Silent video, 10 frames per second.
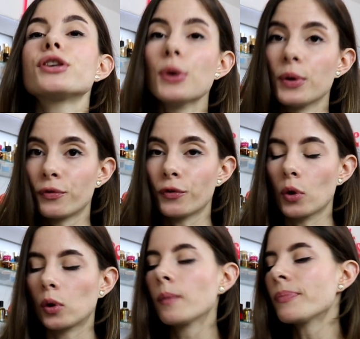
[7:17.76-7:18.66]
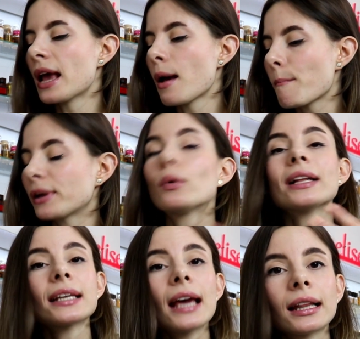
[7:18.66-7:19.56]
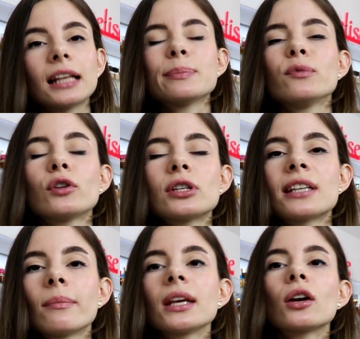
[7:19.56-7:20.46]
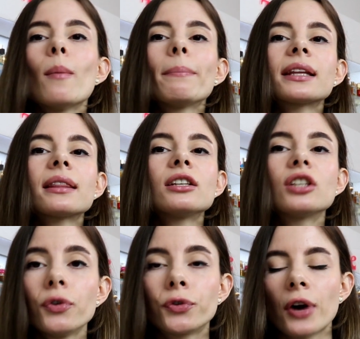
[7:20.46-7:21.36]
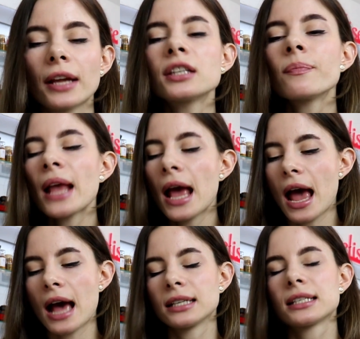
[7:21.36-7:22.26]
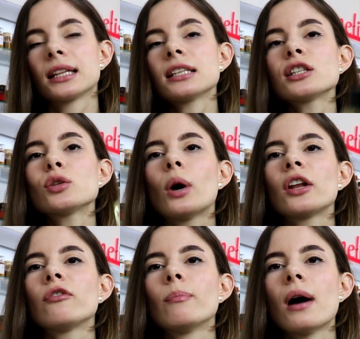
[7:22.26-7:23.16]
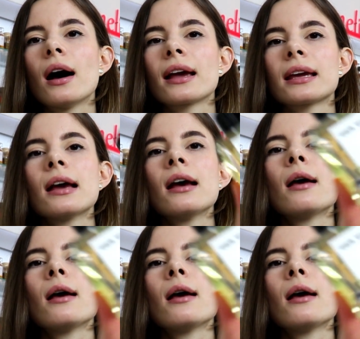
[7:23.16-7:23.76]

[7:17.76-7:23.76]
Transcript: beautiful. But once again, let's move on to something completely different. And this is one of my